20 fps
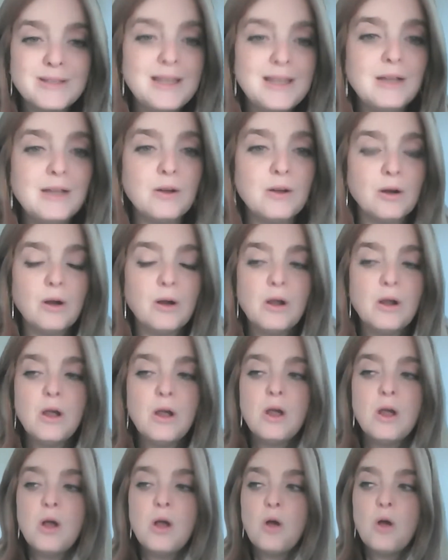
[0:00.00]
tinker
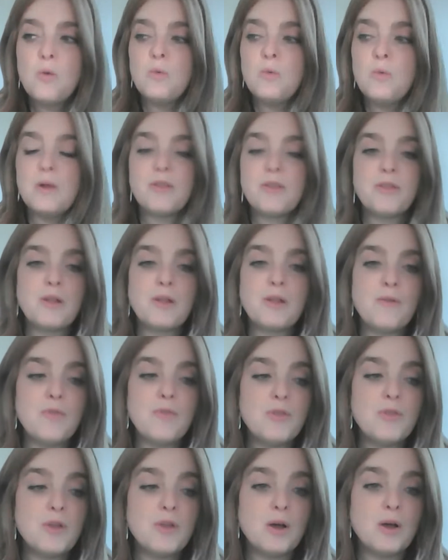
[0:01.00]
with
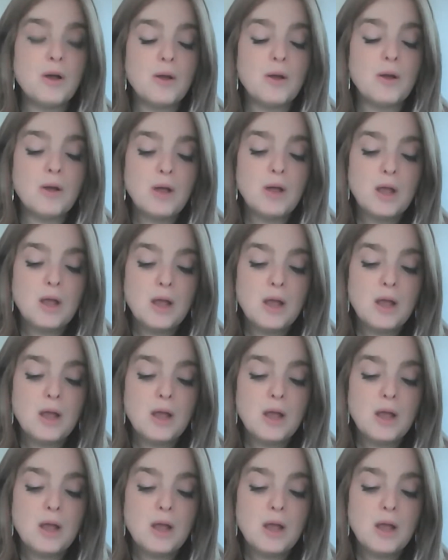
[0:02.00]
the